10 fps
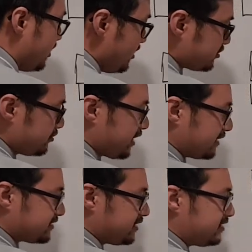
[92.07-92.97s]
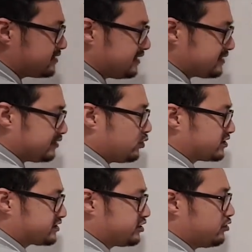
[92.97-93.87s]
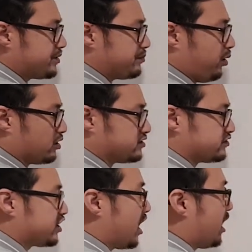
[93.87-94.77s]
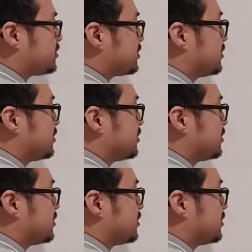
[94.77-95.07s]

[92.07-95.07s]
So you can see this will still be positive charge.